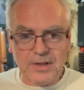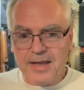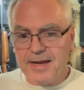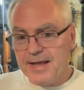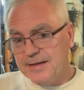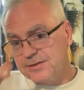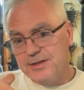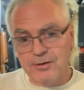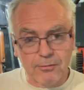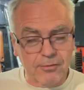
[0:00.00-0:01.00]
I'd had it
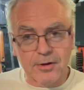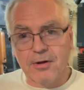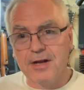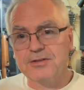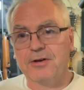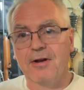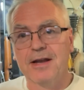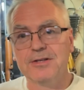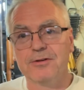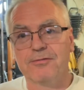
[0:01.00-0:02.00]
sitting over across the
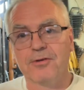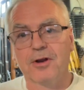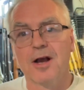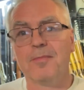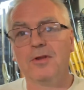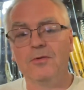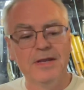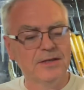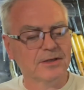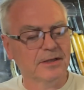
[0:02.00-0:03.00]
garage here for a couple of
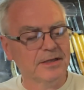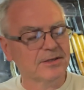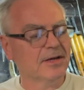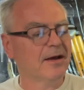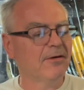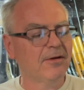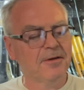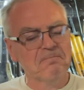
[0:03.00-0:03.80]
weeks at least now,